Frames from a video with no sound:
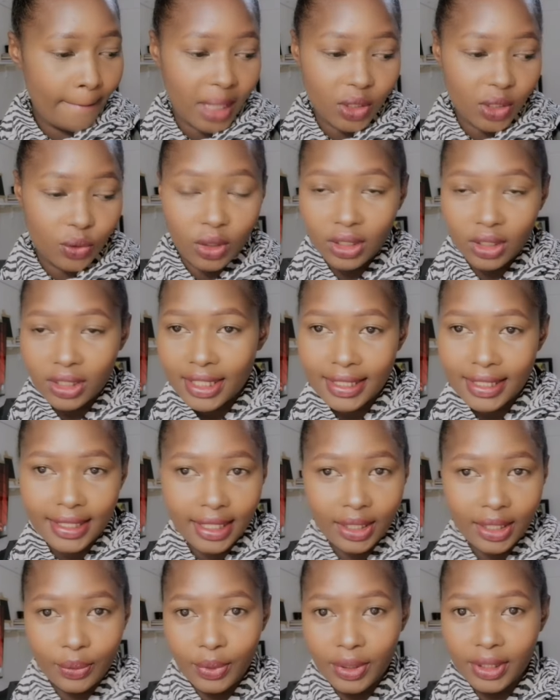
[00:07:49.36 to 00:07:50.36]
but we'll
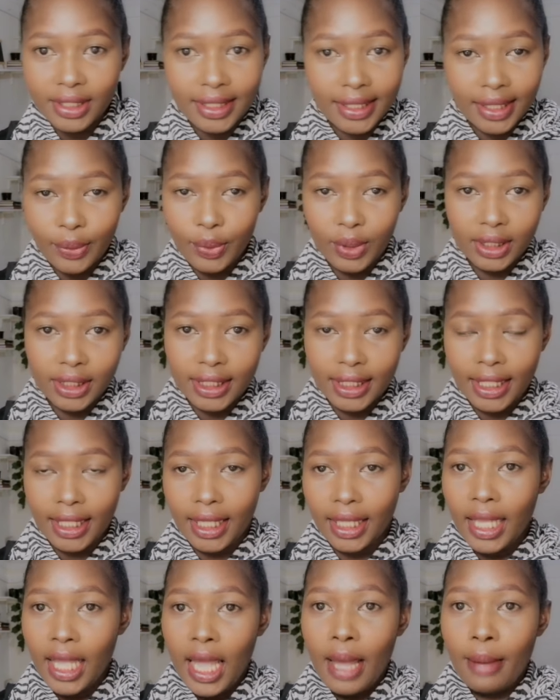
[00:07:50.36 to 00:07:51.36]
see.
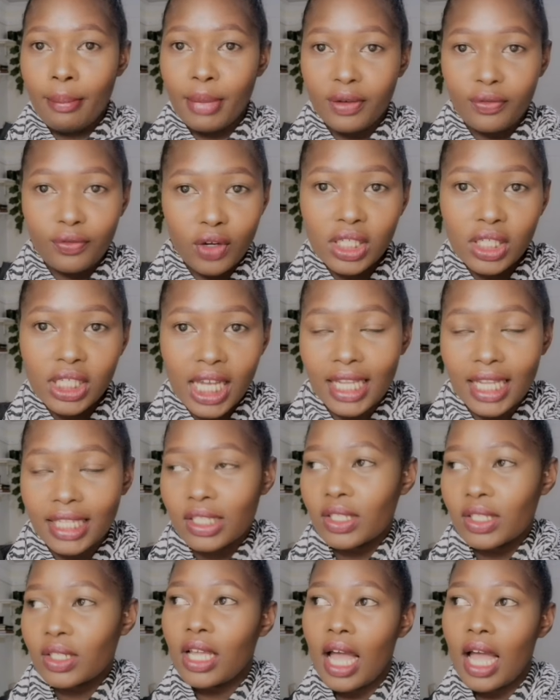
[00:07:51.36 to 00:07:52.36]
My phone
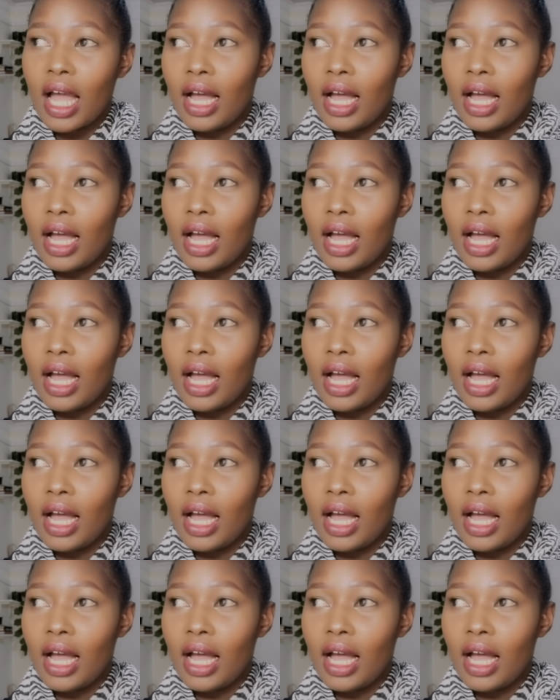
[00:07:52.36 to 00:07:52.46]
can't